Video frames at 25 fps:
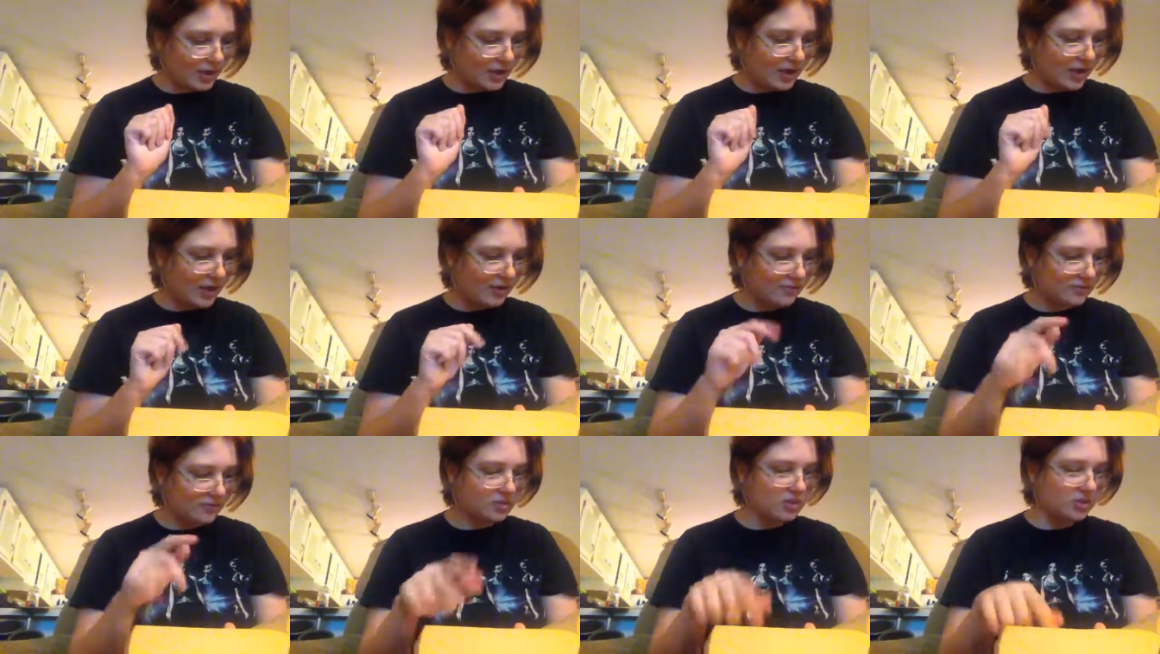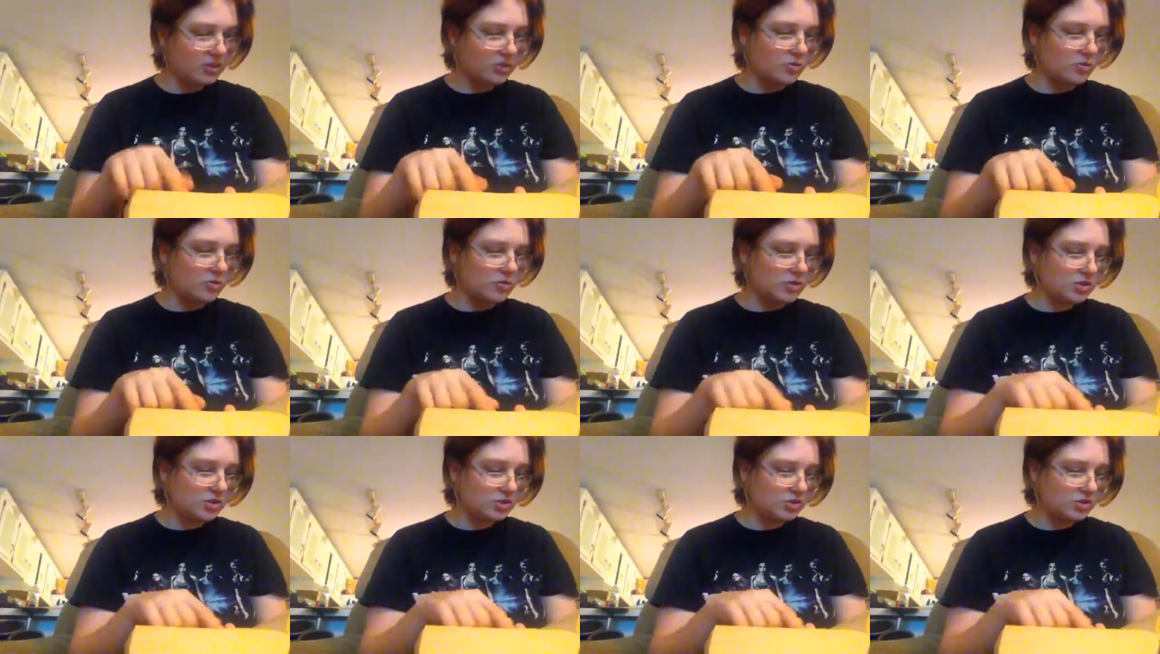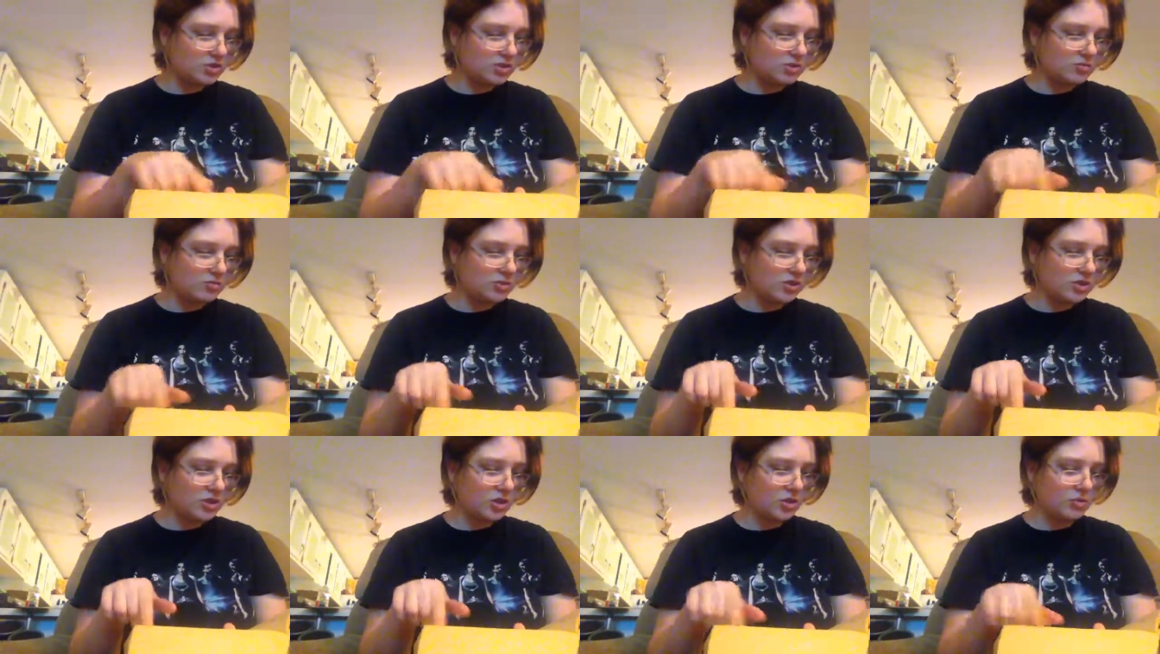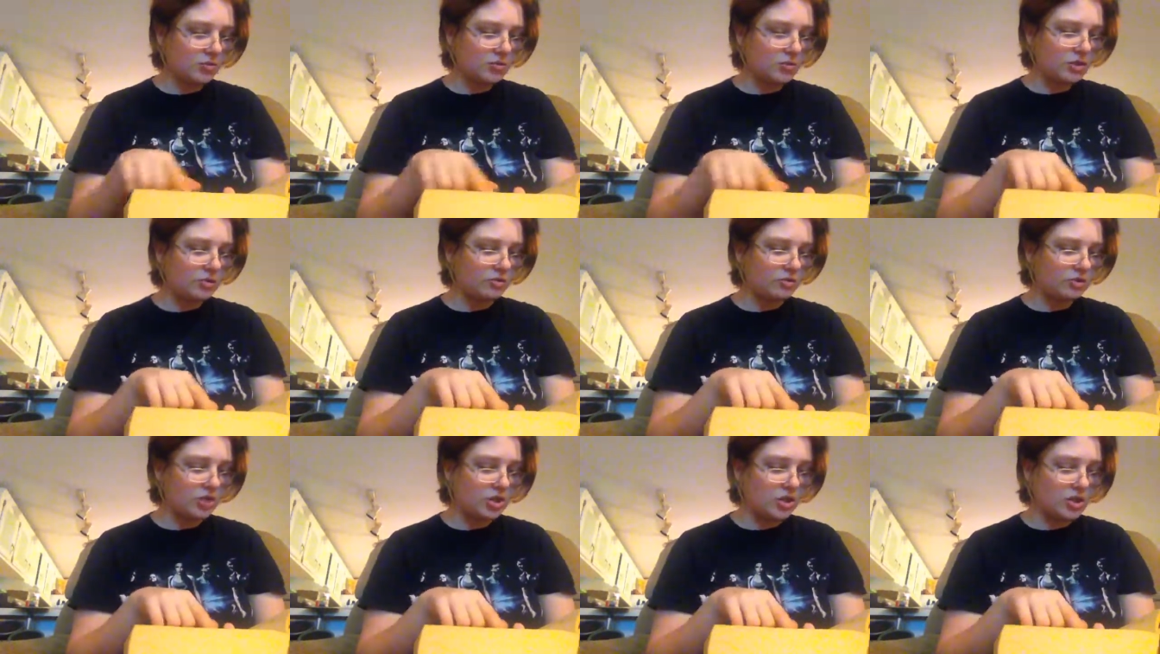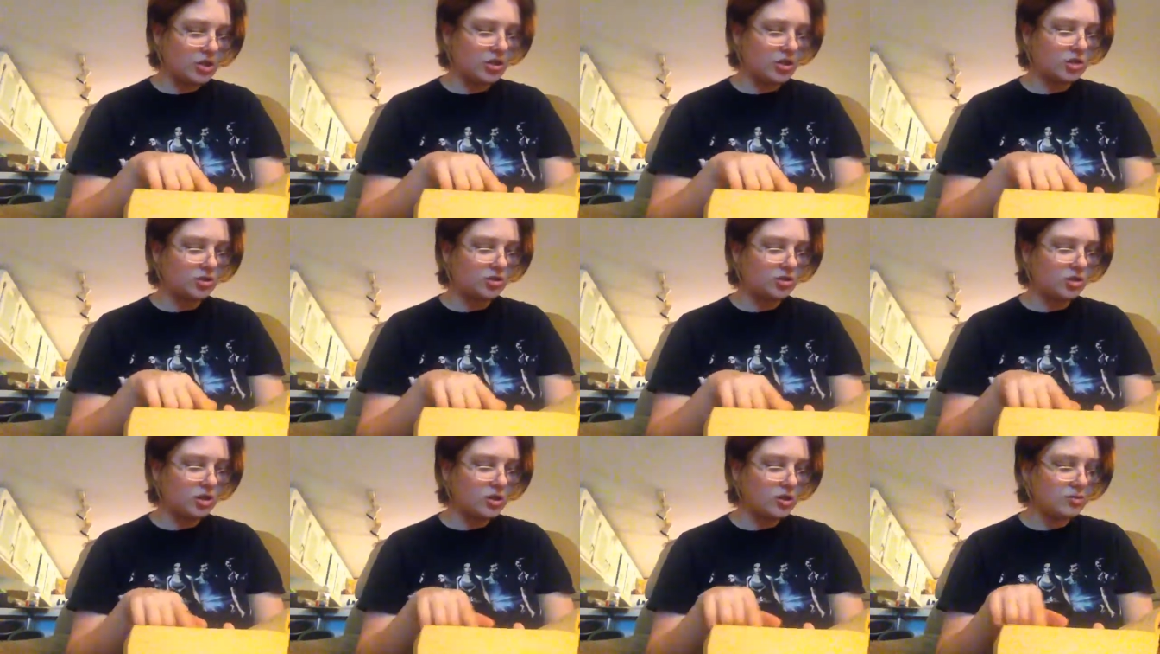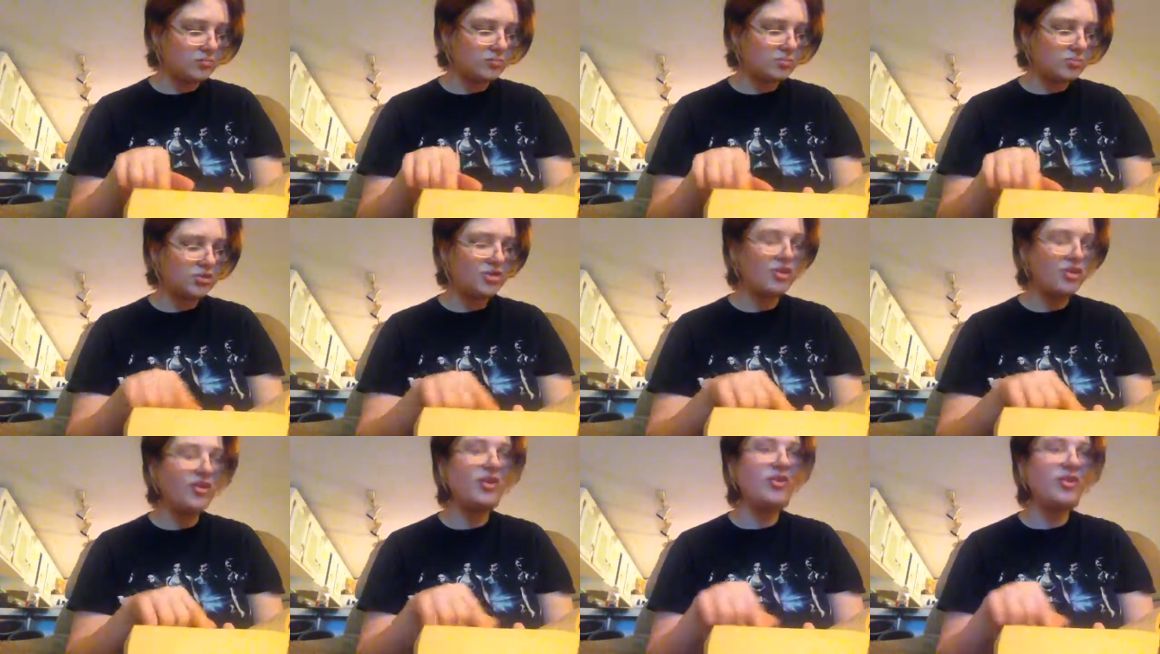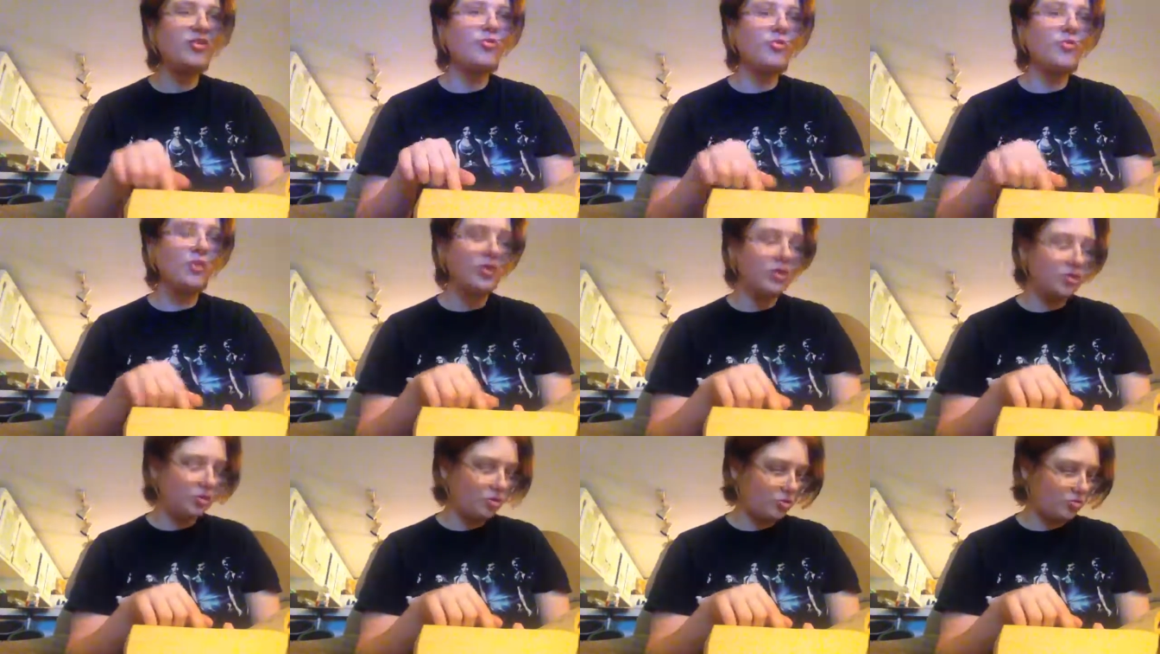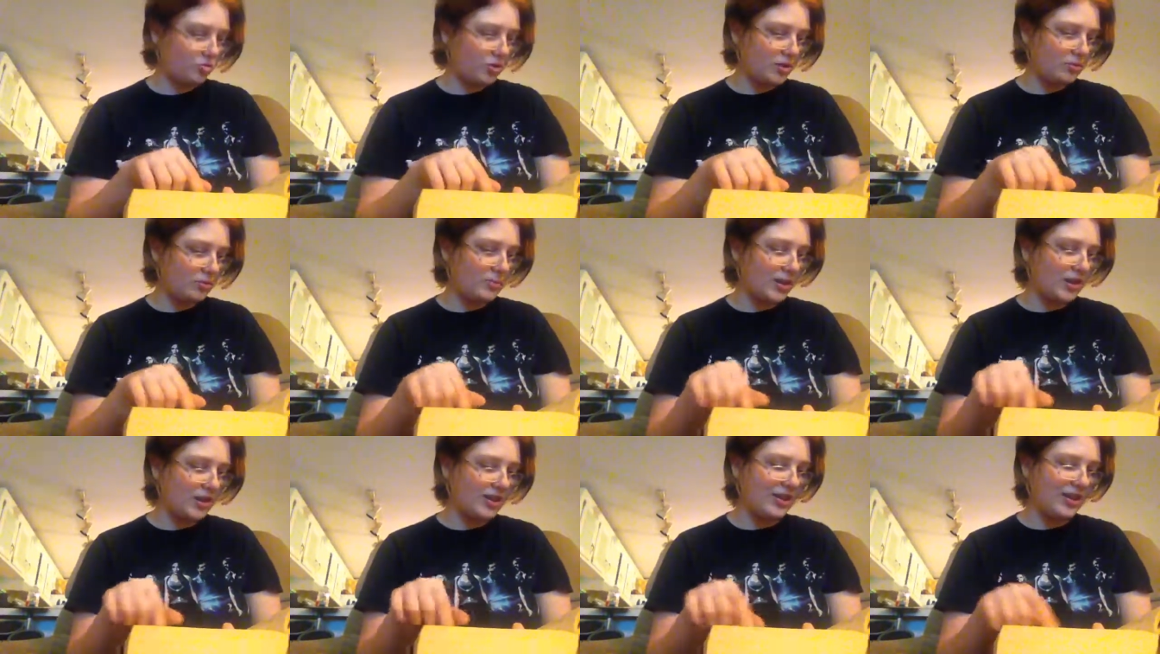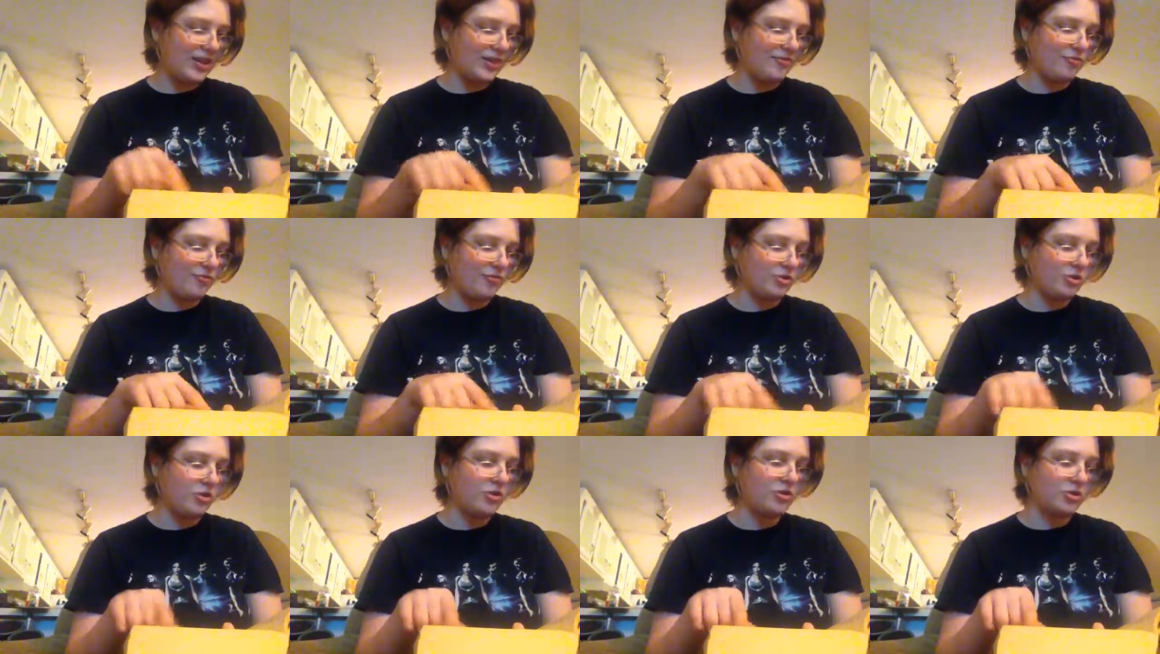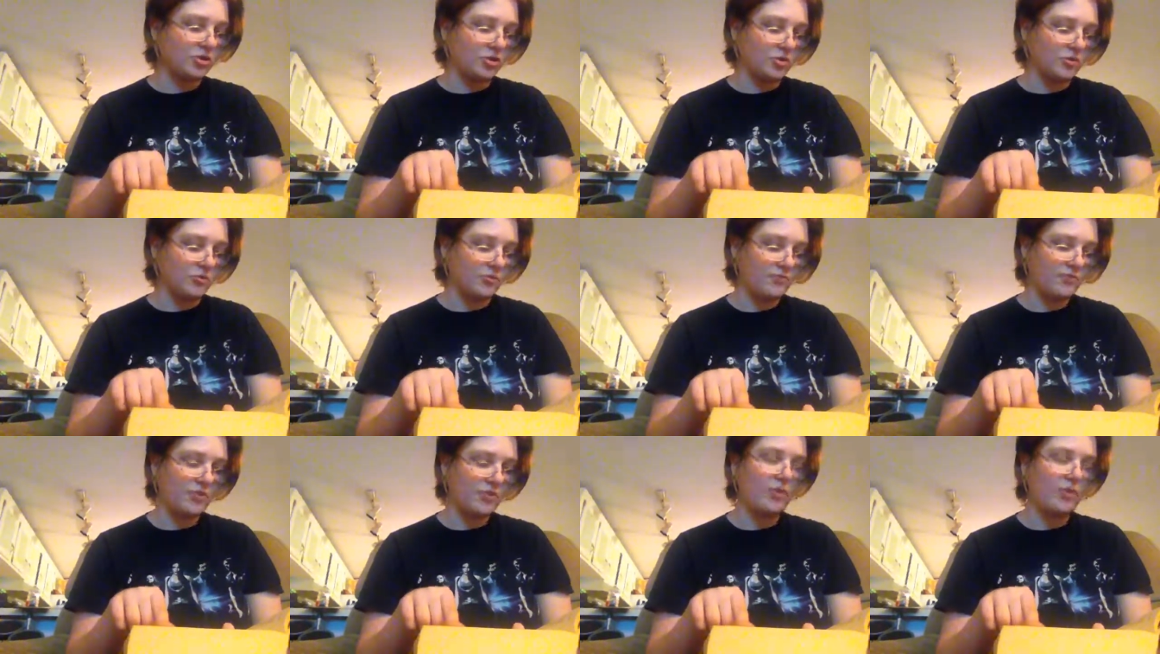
Even so, as years slipped into year without change, I started to wonder when my life would alter,